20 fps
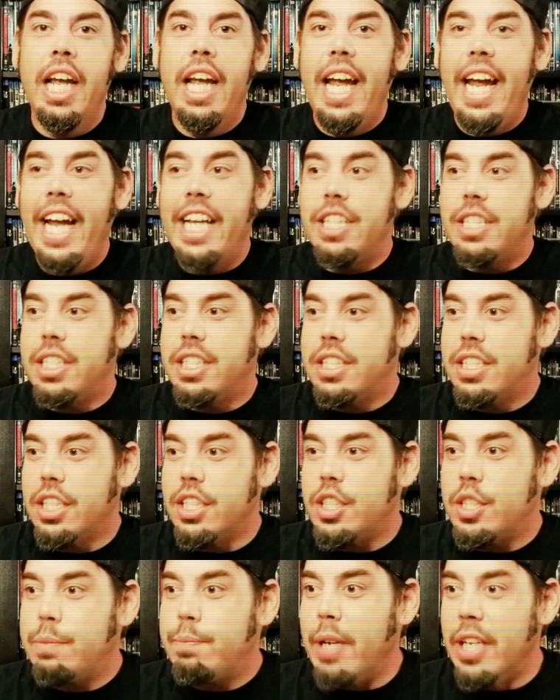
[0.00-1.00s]
It's
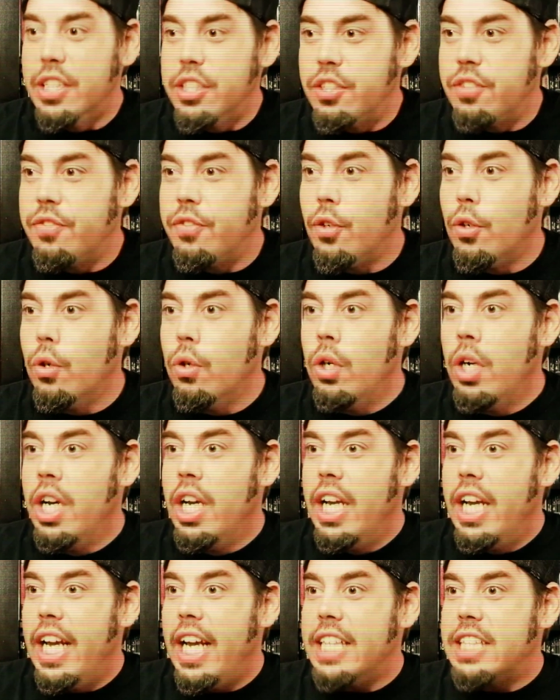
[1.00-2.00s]
suspenseful.
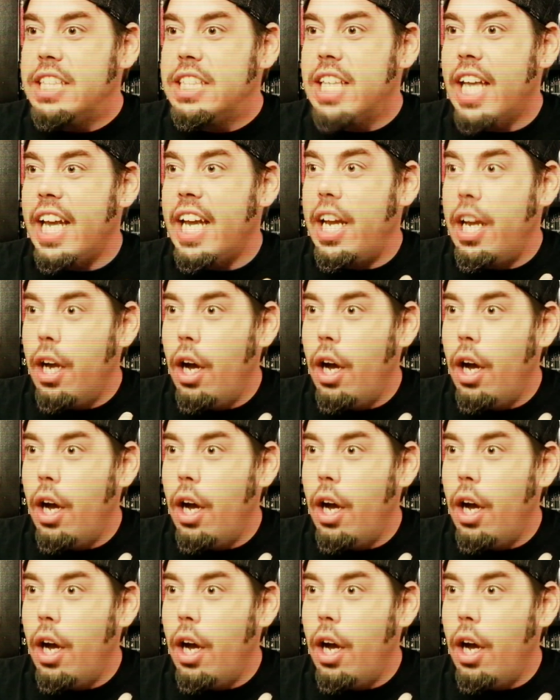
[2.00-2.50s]
It's like,